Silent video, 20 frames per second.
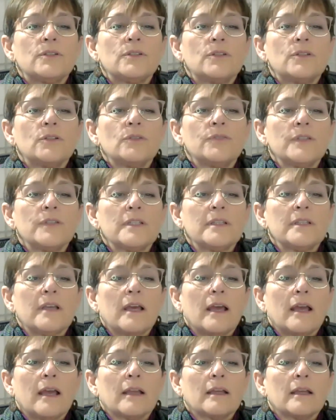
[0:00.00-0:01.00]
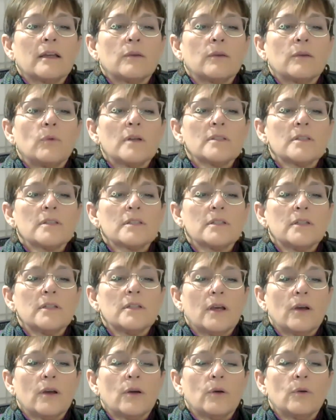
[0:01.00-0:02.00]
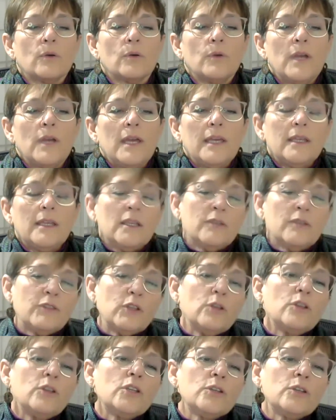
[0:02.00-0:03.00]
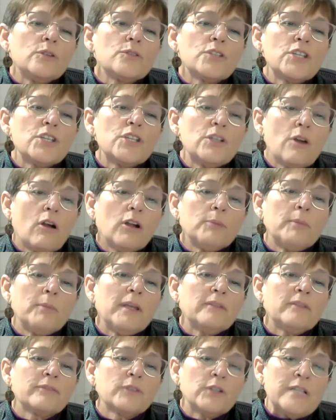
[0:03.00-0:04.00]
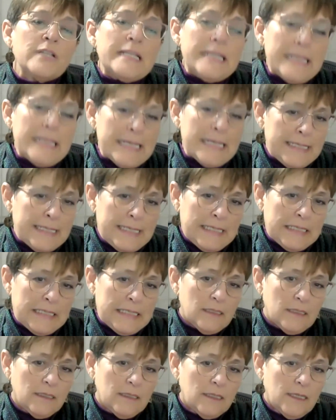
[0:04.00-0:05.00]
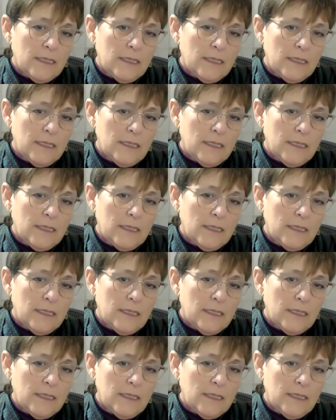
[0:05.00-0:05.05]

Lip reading: Doofendak wants to know, if you used yarn meant for knitting,